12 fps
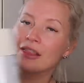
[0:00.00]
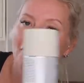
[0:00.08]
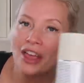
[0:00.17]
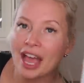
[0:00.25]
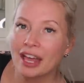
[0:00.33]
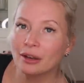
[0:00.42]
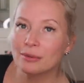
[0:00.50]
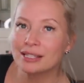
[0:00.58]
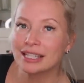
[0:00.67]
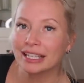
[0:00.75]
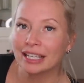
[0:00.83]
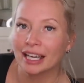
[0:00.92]
Then I was
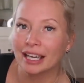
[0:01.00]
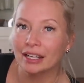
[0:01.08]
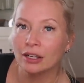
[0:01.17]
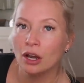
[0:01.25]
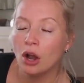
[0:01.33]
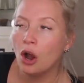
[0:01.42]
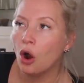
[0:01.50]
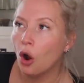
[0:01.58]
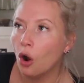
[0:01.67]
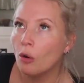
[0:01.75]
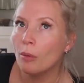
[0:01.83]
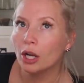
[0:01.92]
thinking,
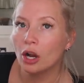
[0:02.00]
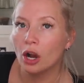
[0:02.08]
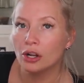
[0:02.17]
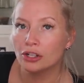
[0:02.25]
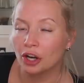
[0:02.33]
oh my gosh,